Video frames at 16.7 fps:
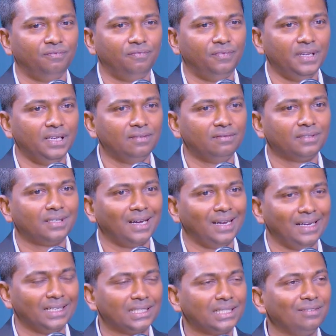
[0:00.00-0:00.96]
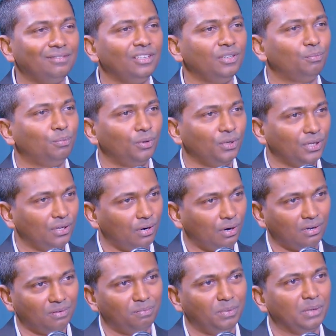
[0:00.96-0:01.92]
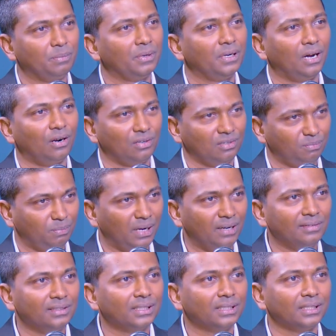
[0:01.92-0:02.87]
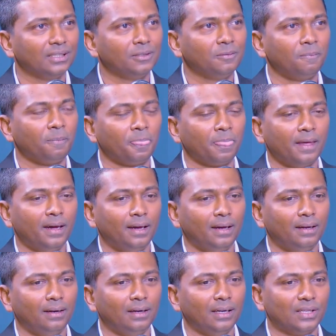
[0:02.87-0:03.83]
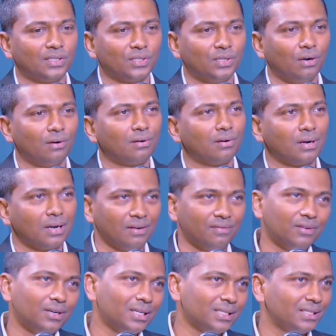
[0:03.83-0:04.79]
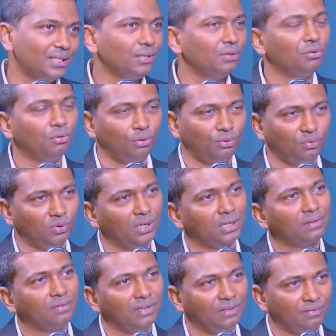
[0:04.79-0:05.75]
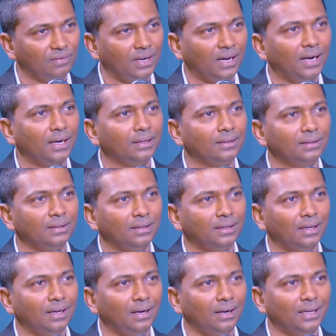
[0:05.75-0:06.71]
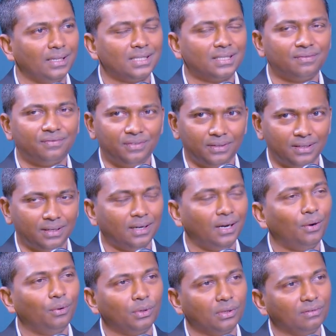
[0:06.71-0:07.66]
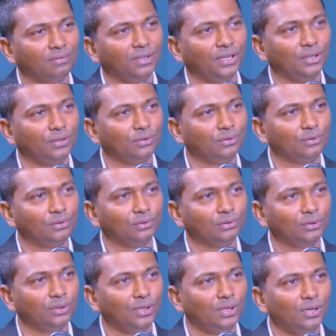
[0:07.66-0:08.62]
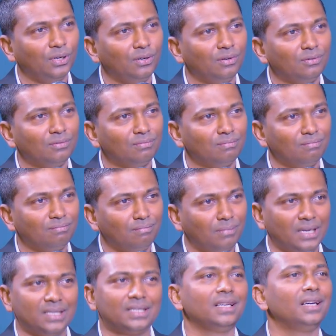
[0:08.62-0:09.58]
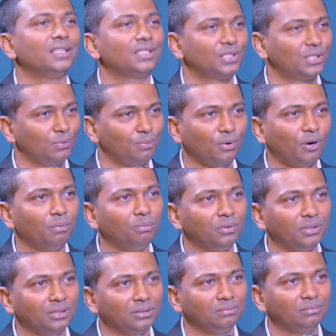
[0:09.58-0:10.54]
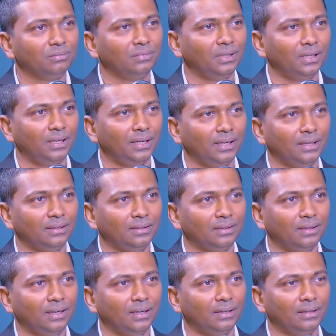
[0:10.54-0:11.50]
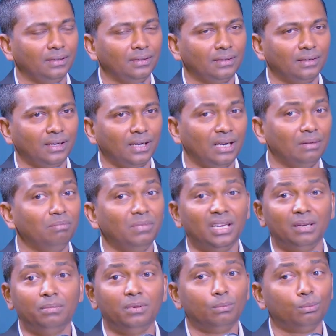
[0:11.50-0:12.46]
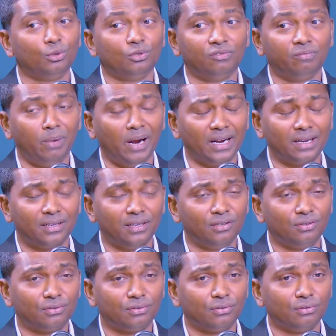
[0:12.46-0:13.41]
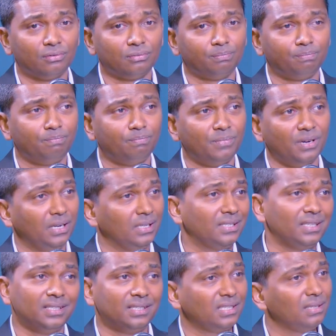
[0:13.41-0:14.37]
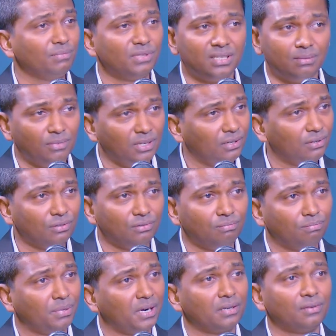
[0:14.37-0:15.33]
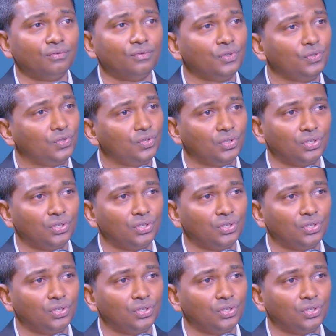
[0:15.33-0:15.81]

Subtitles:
We've collectively pulled a lot of people out of poverty. Let's not reverse the good work we've done, and let's figure out a way to massage the problem and maybe move back into a system similar to Bretton Woods